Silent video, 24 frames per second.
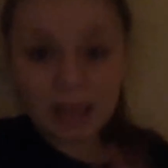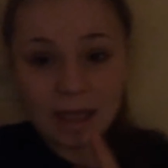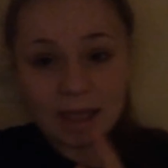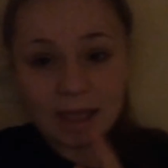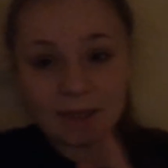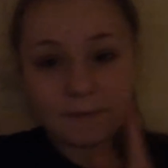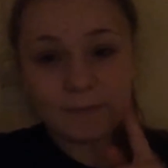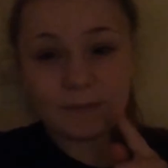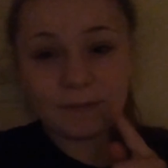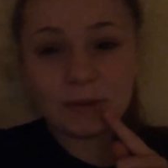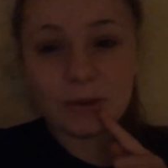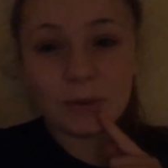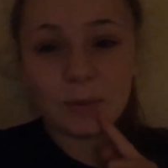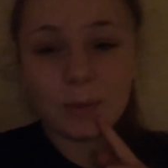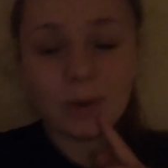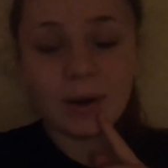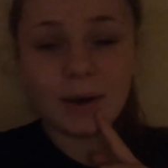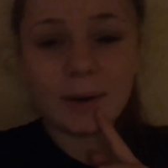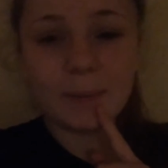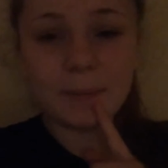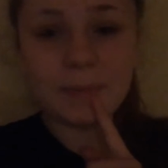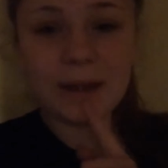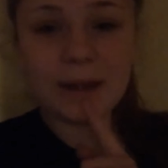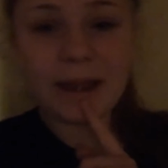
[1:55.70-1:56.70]
If you
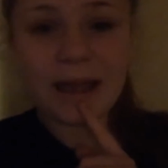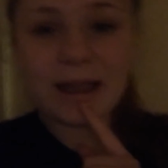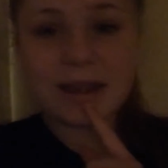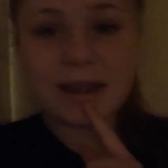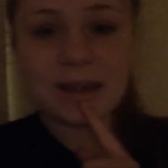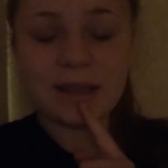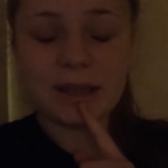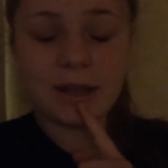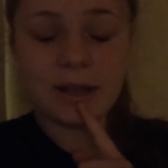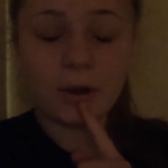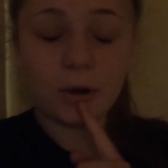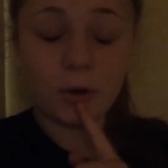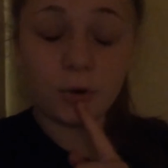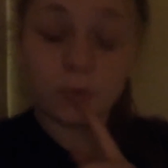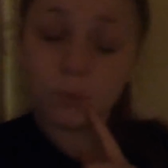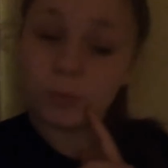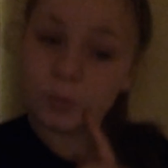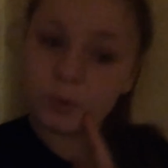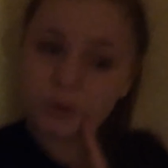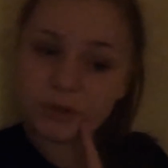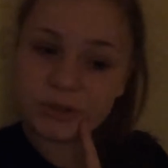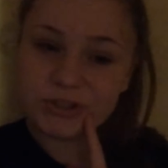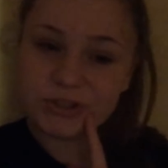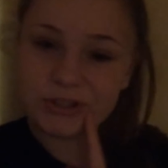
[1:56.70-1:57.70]
are planning on
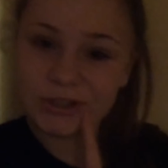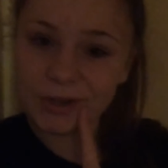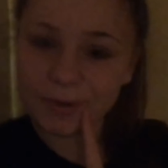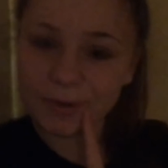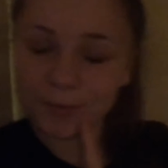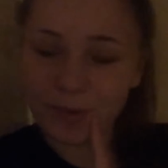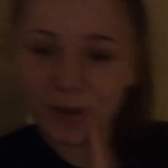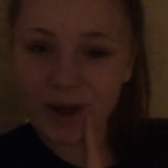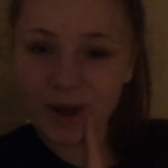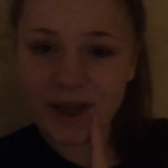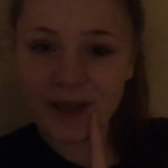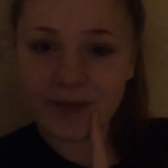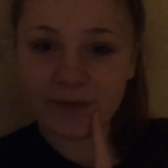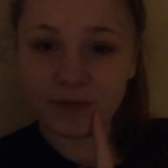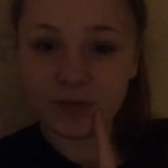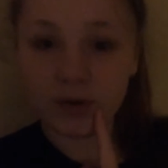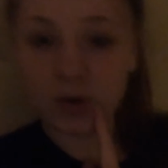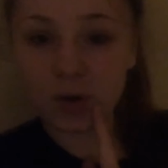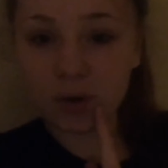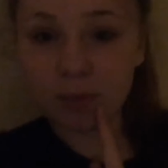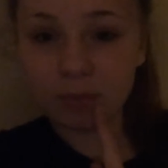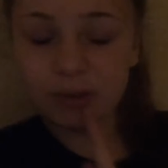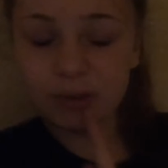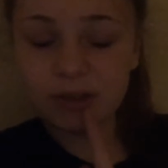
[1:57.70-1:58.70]
watching my
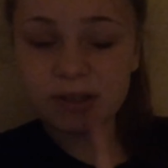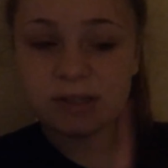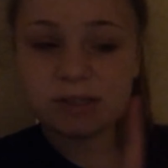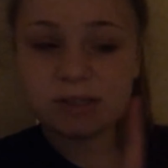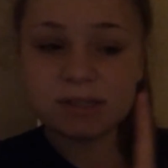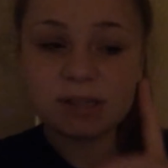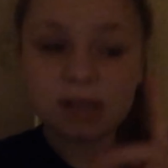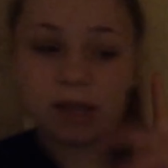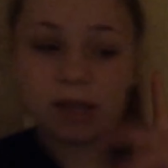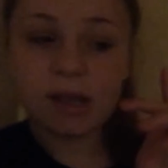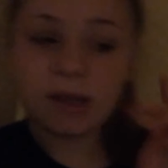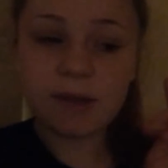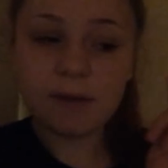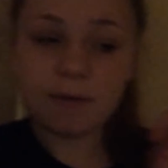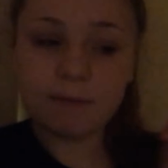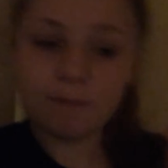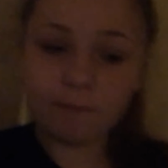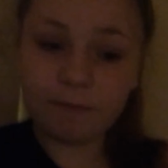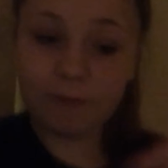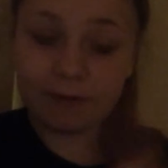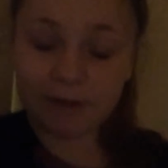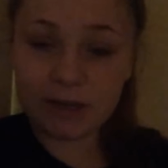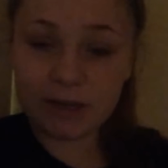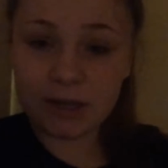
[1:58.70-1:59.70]
Vlogmas
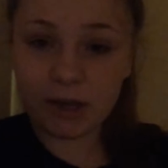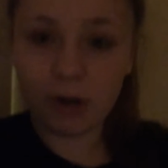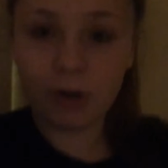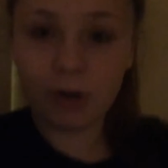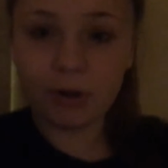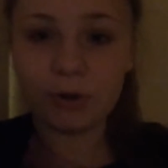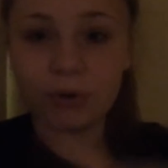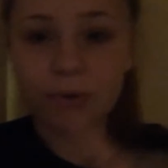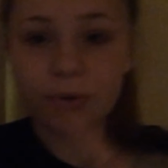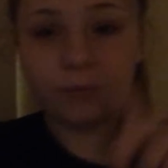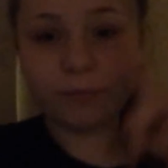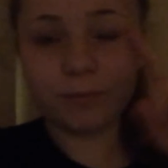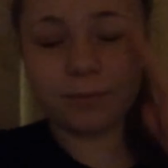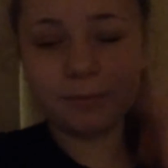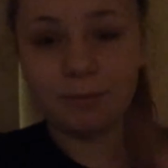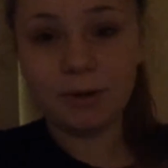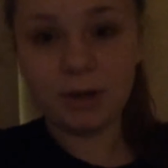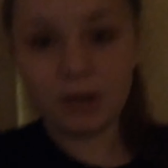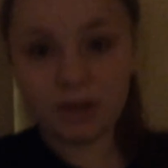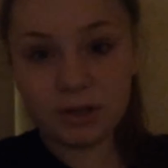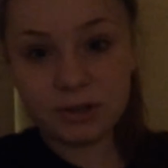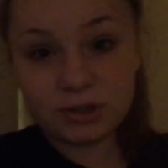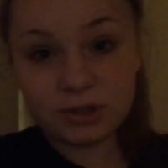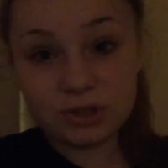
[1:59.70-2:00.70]
video from
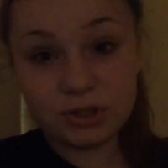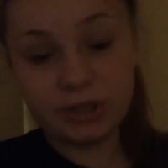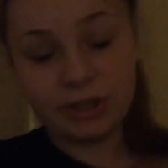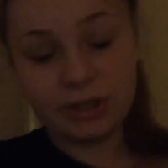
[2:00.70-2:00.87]
last